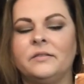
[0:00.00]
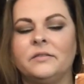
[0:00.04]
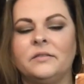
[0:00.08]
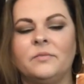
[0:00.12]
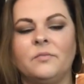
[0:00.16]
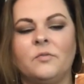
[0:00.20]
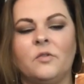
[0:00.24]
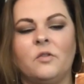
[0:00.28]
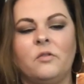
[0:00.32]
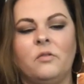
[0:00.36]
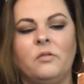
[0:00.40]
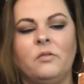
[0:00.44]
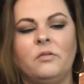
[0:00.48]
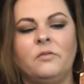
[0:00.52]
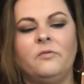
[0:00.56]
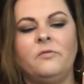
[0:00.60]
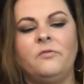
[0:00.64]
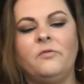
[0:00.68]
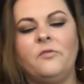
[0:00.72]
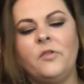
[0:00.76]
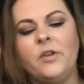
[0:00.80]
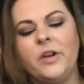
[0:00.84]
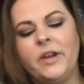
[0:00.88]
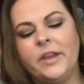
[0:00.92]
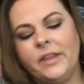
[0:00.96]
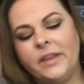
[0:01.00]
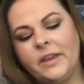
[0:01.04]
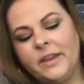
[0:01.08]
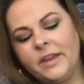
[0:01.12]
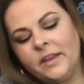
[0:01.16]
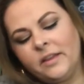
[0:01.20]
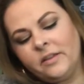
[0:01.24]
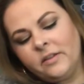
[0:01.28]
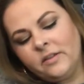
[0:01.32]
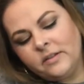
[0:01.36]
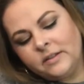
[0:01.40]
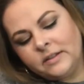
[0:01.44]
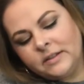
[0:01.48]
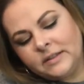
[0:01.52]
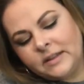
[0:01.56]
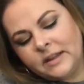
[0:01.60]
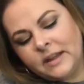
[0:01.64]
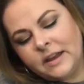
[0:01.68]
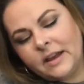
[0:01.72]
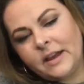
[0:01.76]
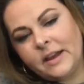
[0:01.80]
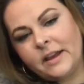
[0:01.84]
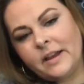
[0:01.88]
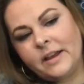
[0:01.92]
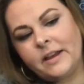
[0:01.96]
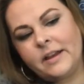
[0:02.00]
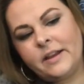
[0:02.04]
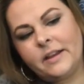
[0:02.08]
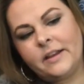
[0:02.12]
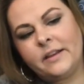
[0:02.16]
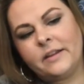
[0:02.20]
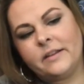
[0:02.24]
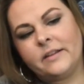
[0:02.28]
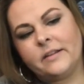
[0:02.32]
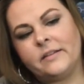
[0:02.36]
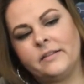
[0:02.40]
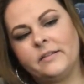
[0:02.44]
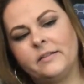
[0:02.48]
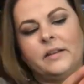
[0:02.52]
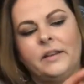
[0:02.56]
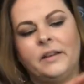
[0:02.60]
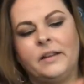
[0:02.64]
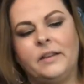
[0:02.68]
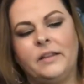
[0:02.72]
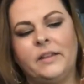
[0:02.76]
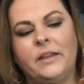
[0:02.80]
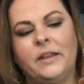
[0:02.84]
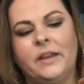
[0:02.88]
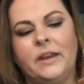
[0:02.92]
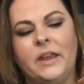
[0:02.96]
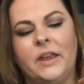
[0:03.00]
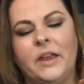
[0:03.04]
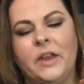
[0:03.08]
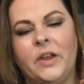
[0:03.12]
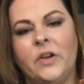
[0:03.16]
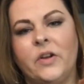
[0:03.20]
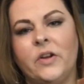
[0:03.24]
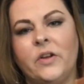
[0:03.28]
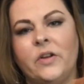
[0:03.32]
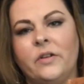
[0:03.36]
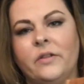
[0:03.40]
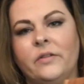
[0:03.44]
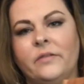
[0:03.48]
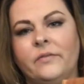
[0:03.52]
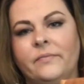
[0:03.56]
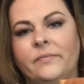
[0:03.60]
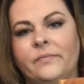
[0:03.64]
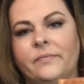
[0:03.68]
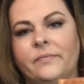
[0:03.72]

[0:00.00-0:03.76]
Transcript: some gold foiling it looks like, and then here.